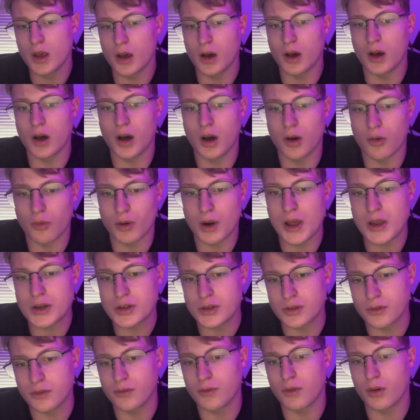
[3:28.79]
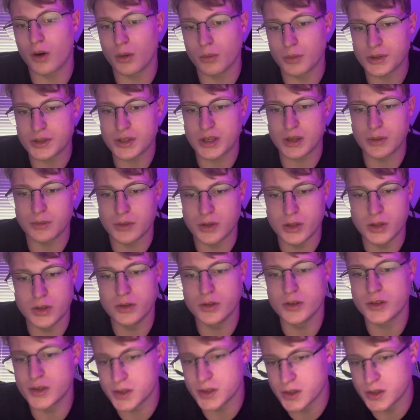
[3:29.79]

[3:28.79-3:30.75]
Rational formulas can be used